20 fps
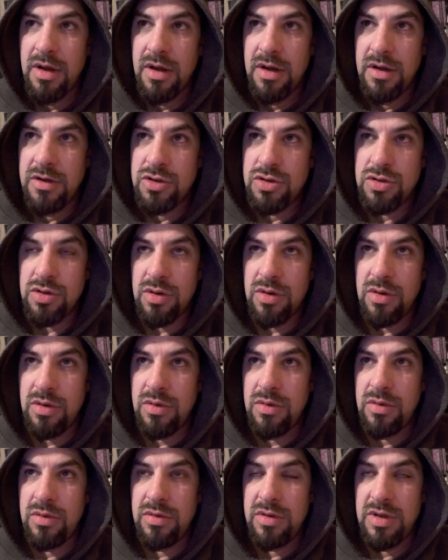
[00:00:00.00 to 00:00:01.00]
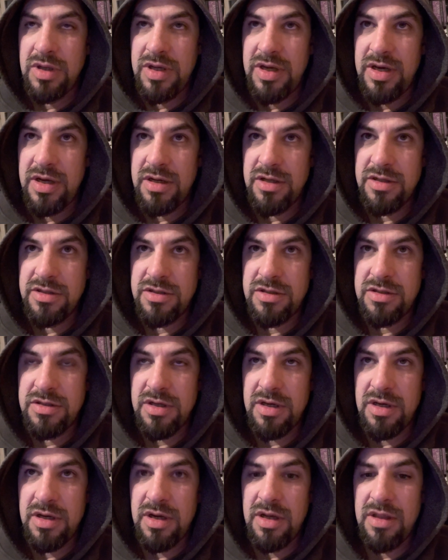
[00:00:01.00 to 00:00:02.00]
So he is
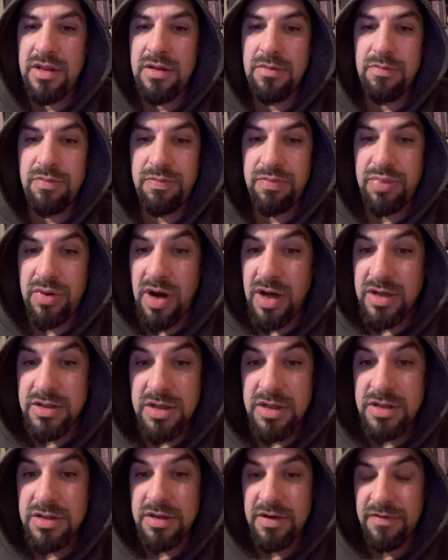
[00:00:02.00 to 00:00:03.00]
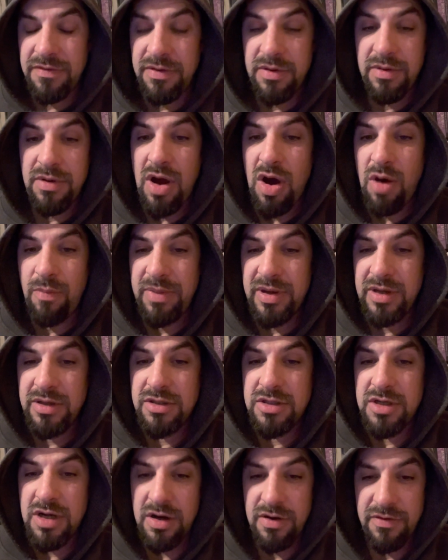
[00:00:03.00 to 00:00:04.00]
in the process of helping
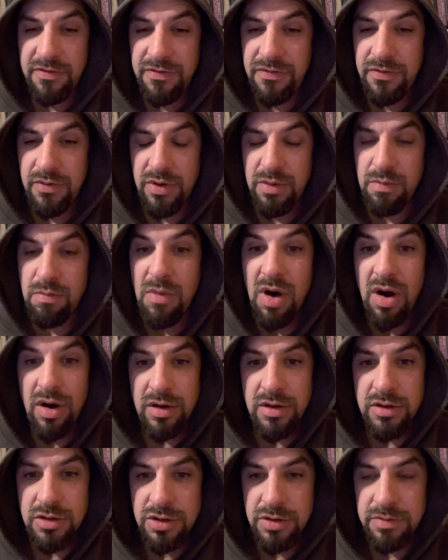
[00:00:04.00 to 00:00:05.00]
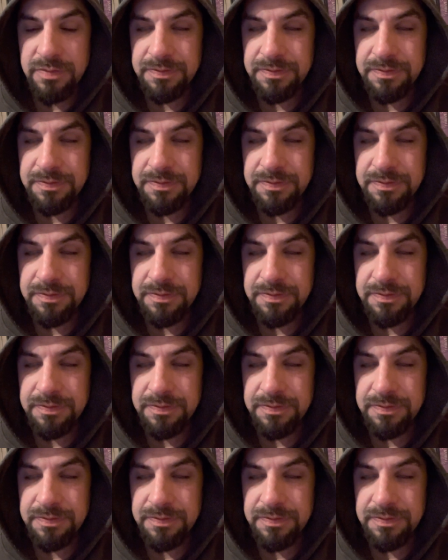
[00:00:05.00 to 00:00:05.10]
terraform Mars.